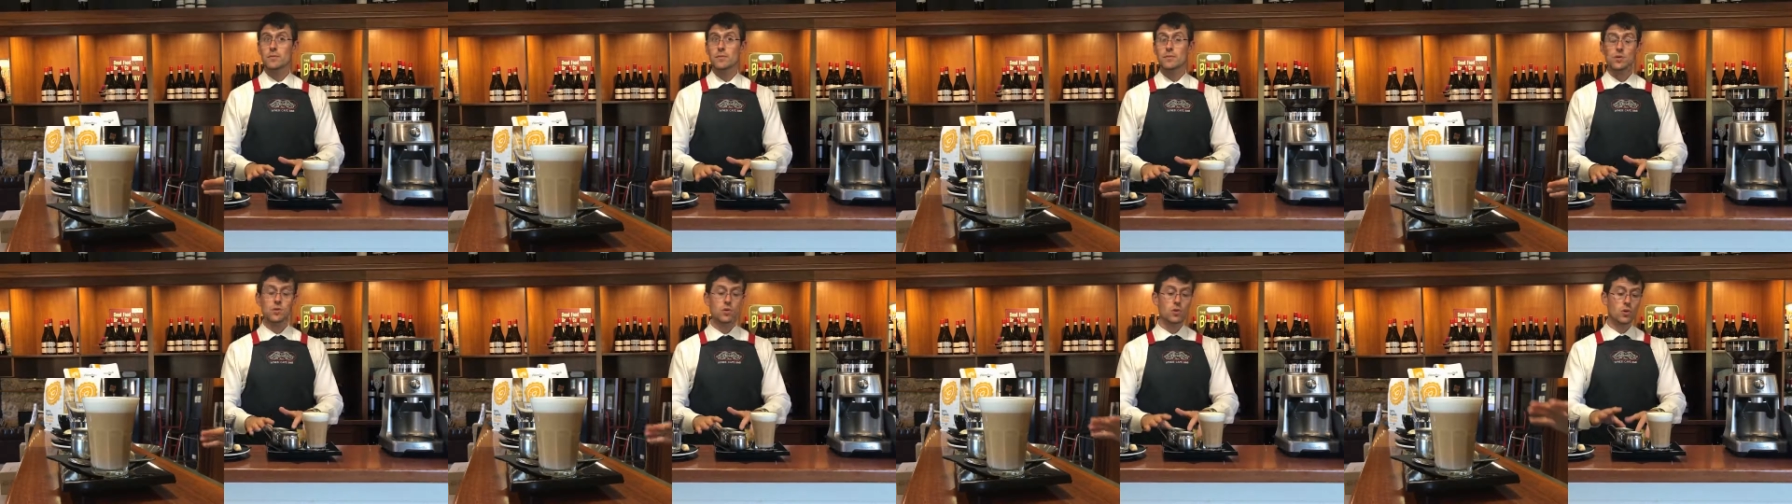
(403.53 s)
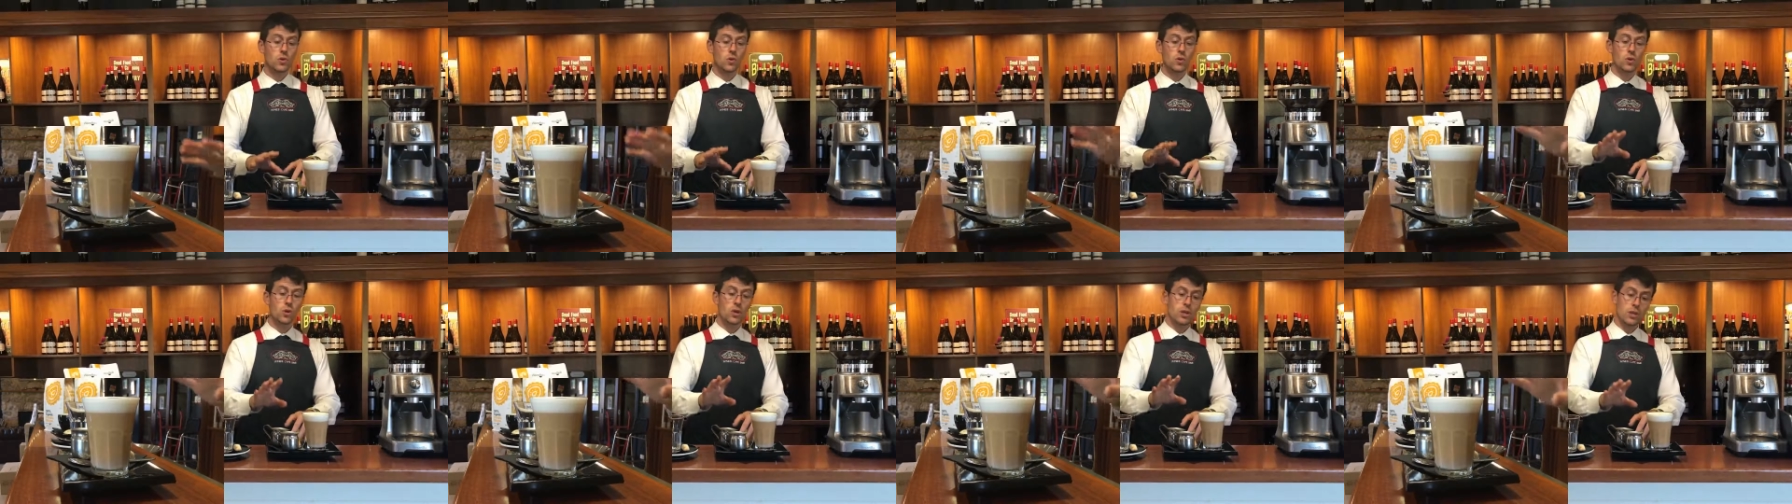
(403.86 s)

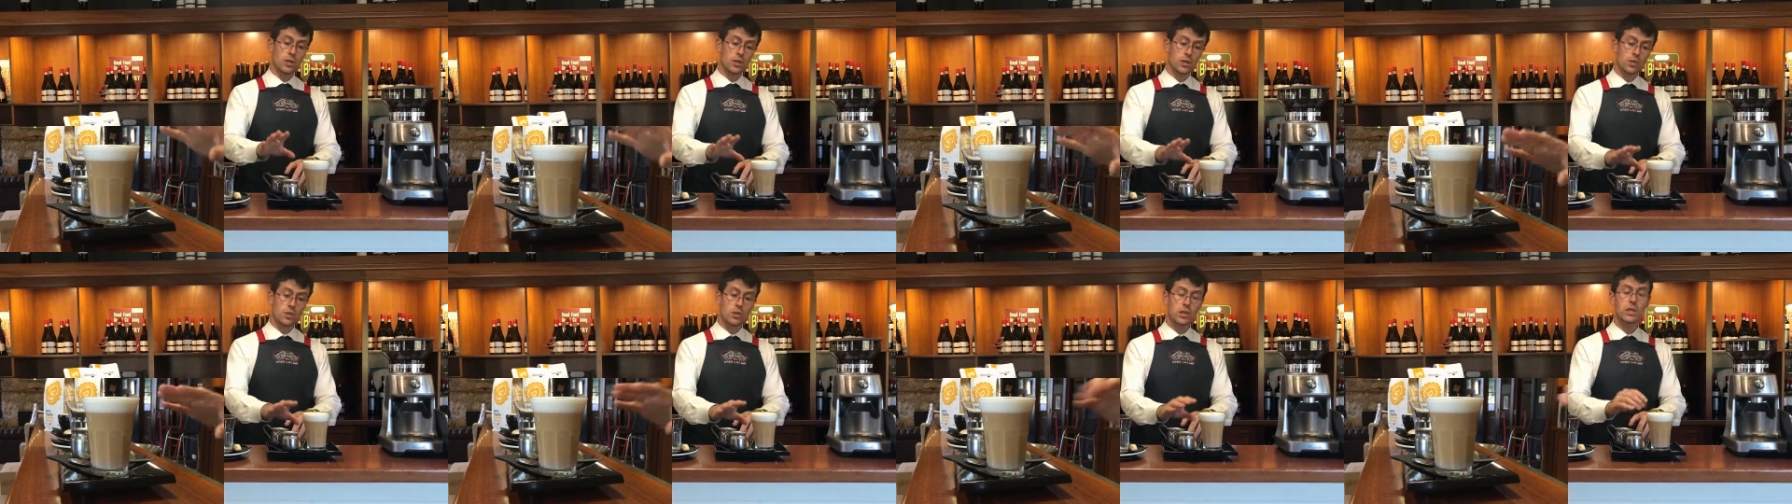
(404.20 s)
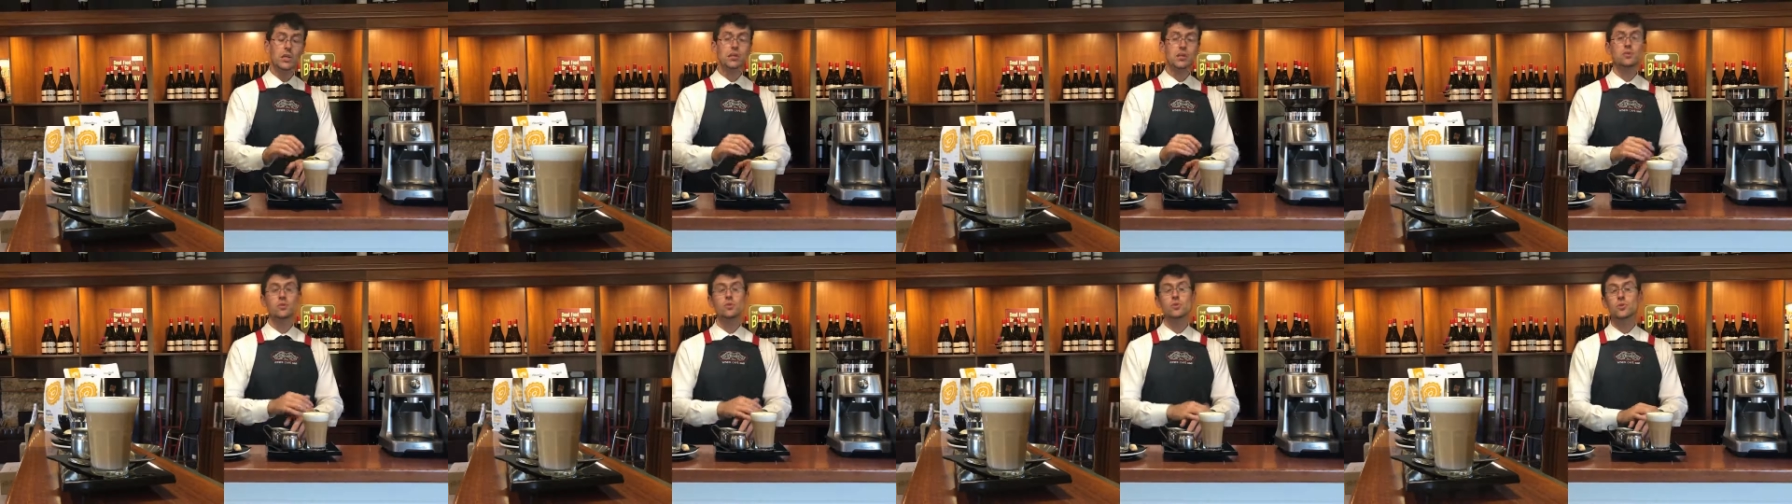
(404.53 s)
So you
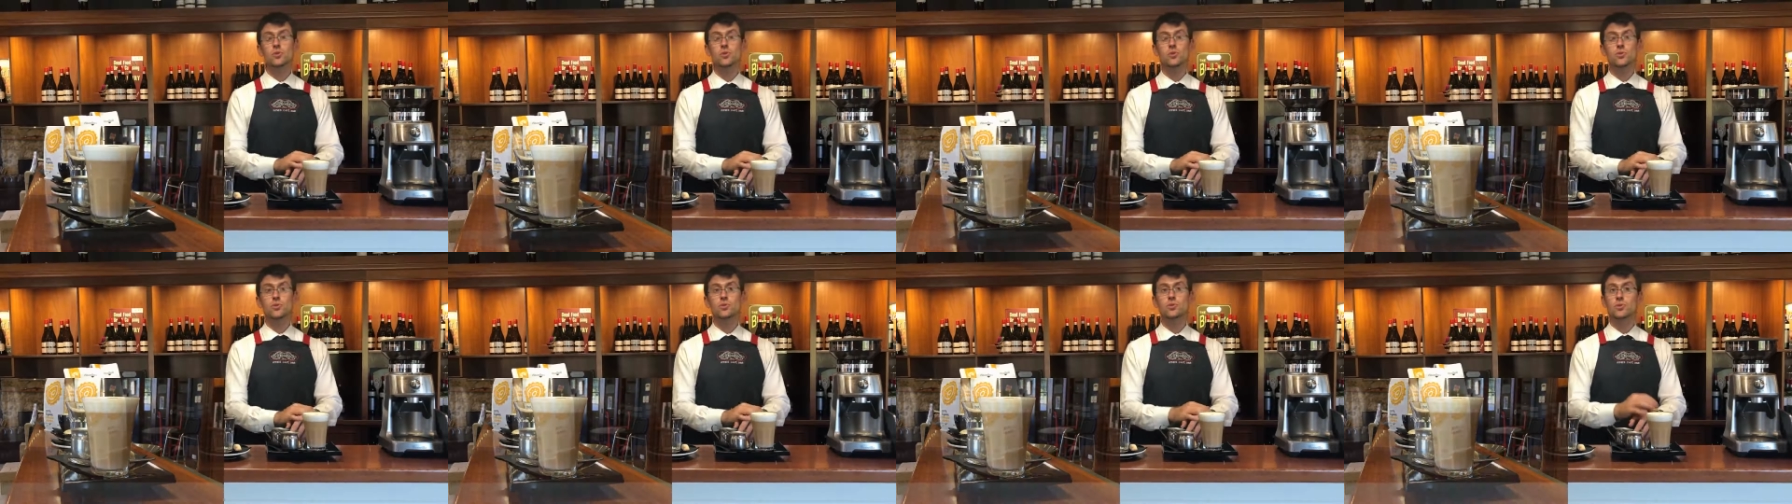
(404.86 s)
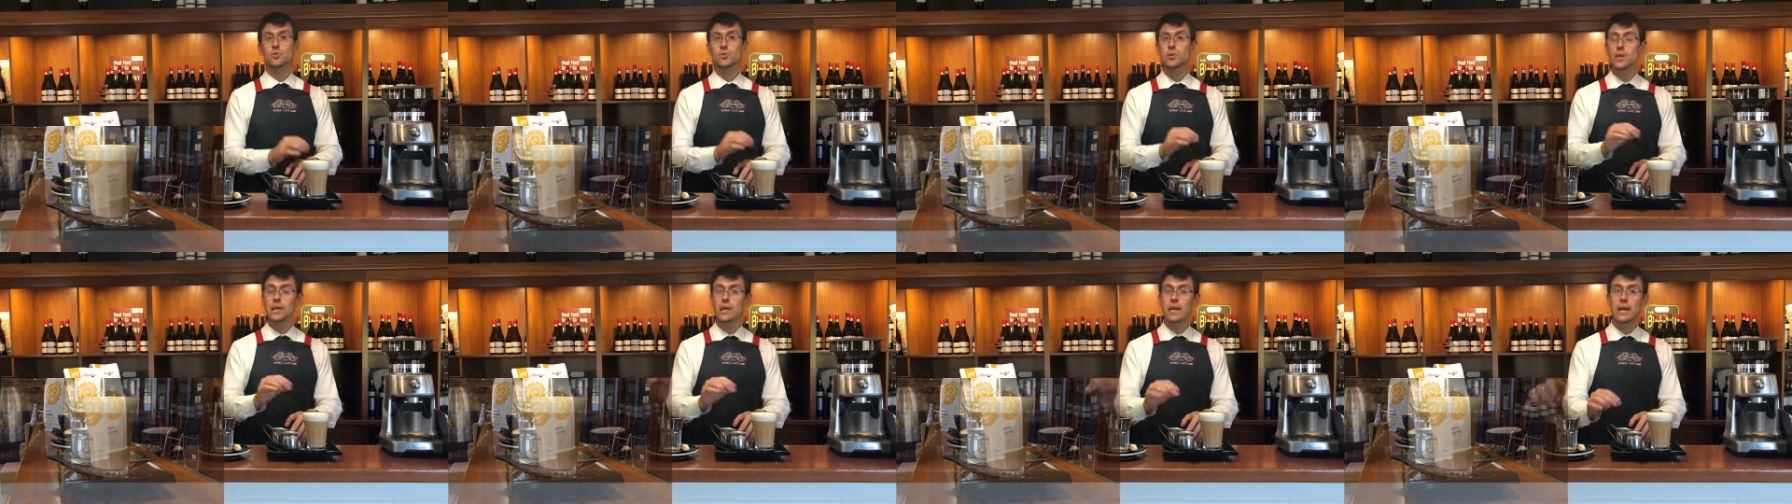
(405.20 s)
can choose,
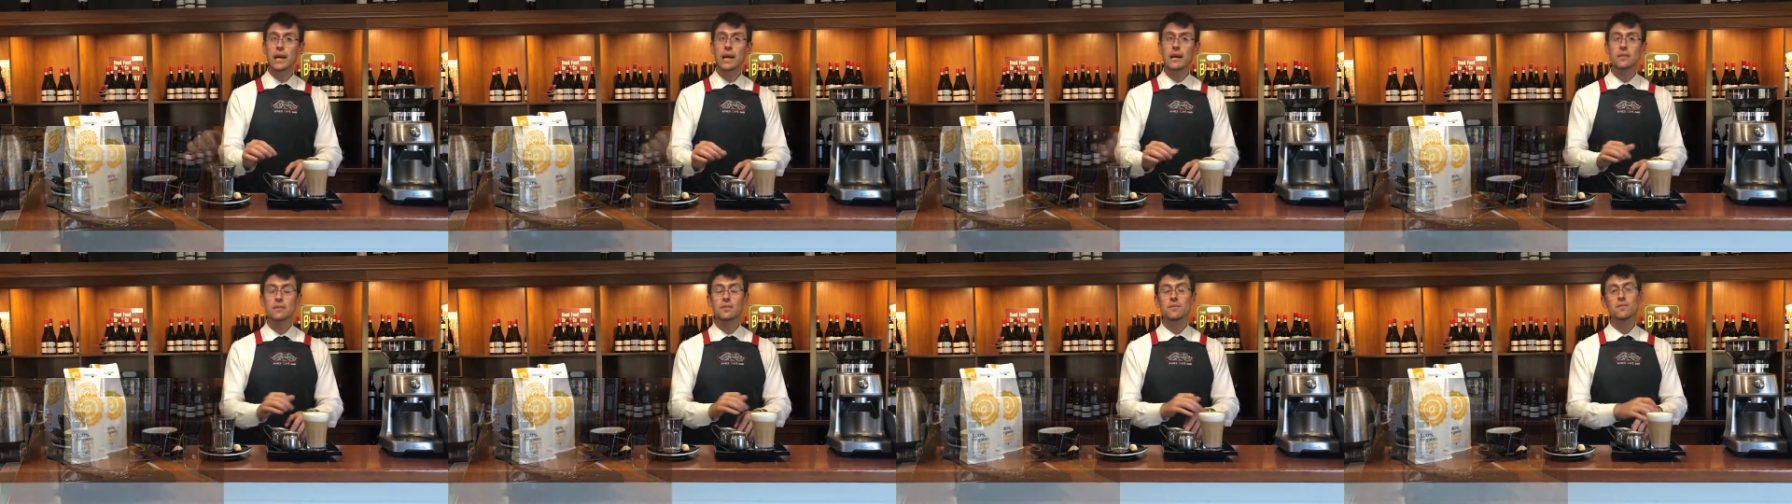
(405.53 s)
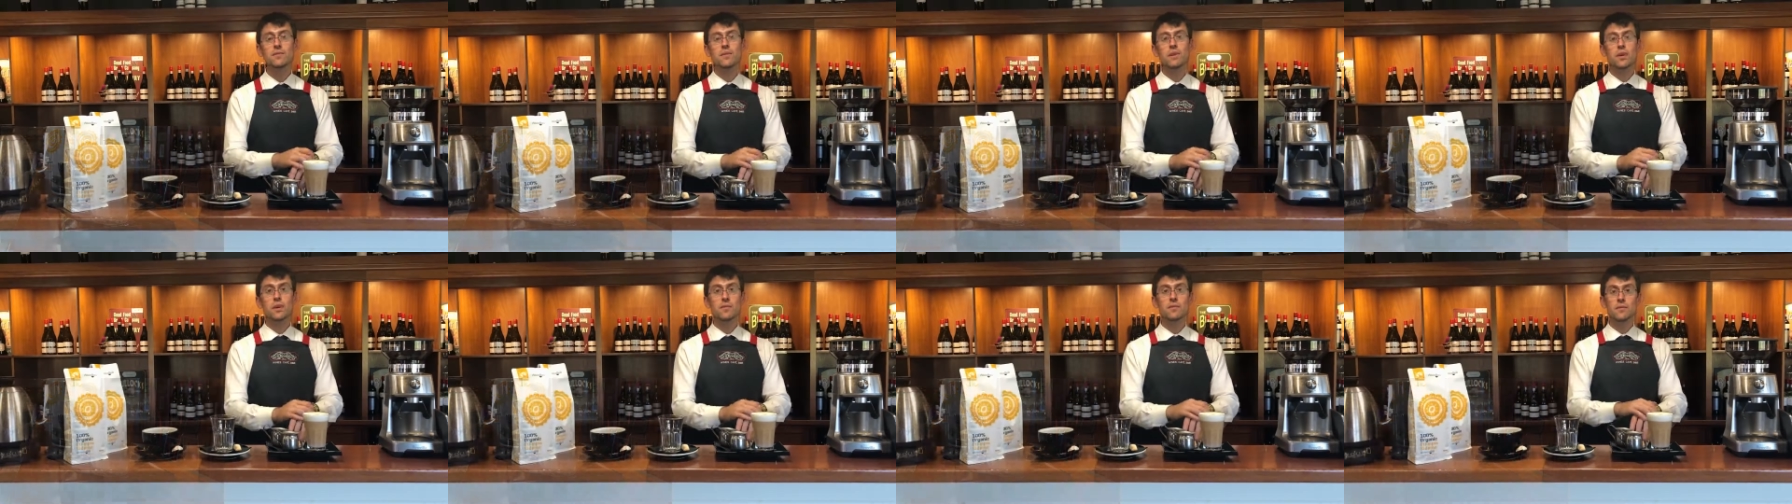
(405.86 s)
you can add the
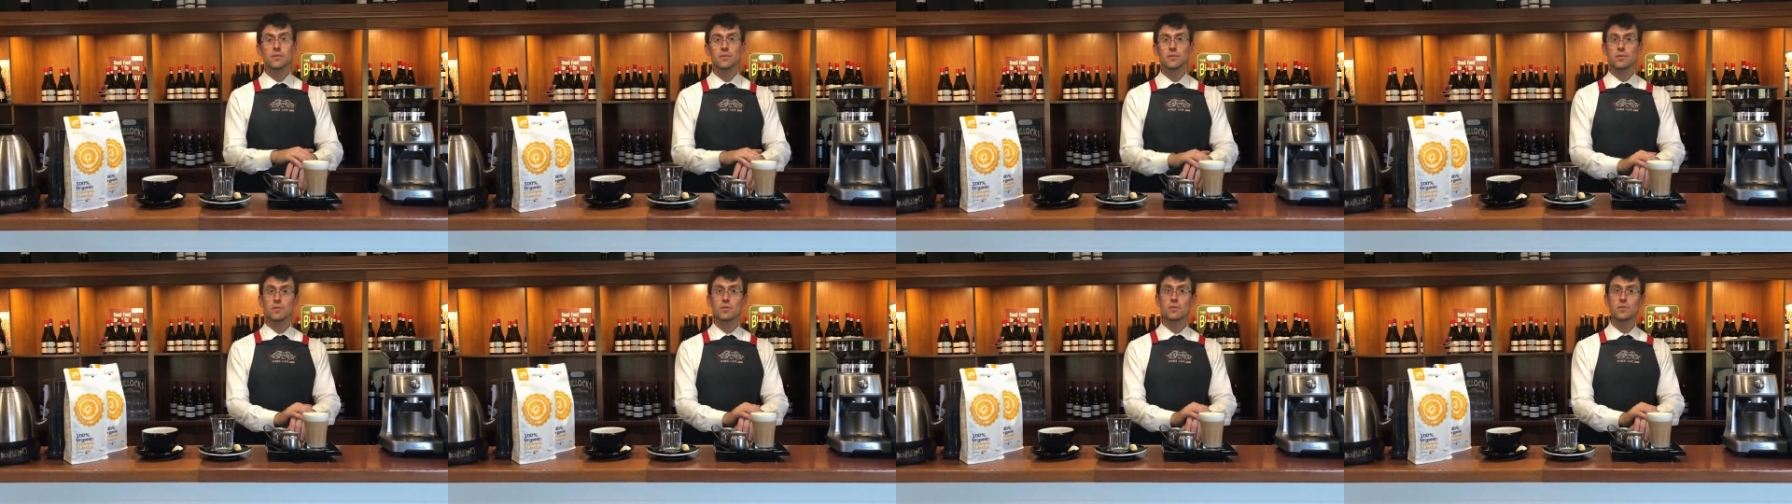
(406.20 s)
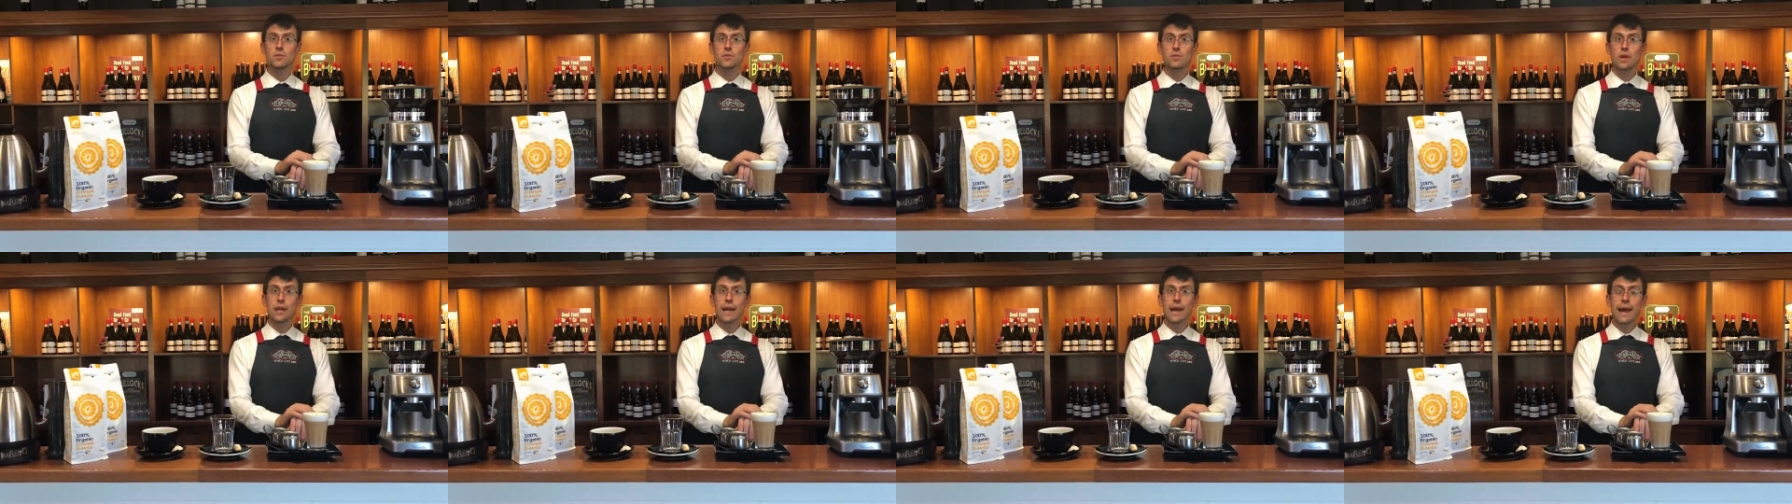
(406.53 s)
flavors that
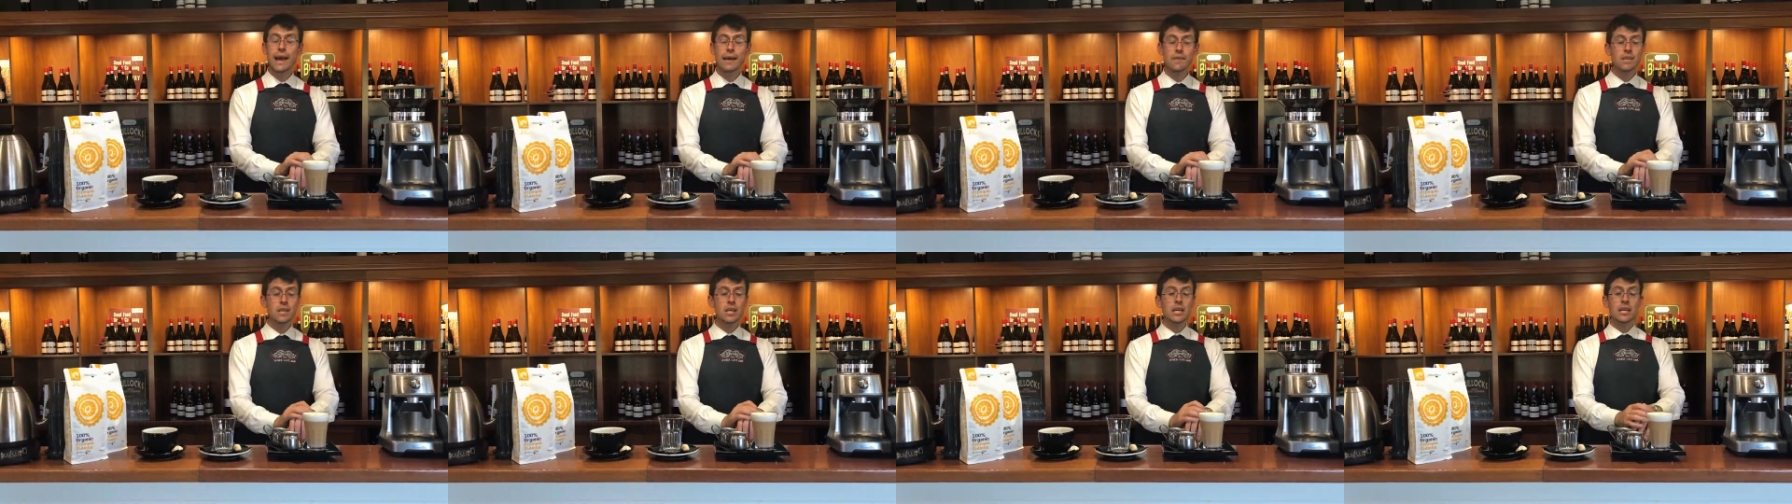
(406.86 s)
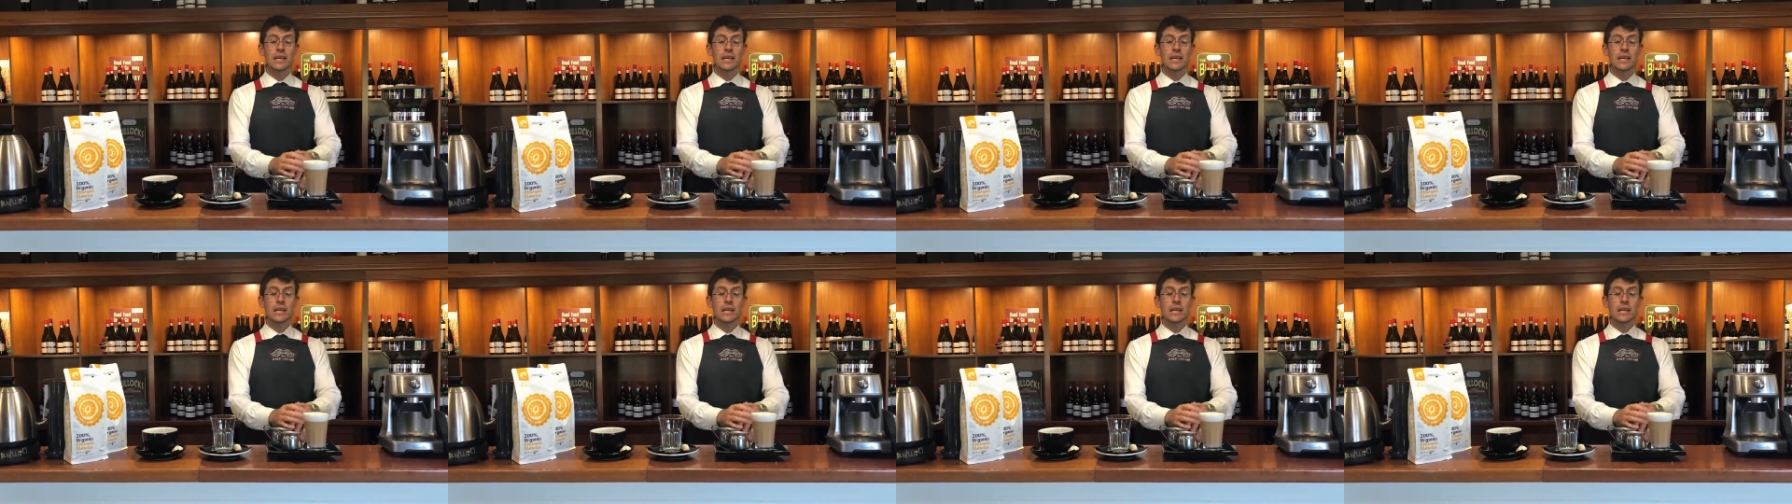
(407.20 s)
you want to have,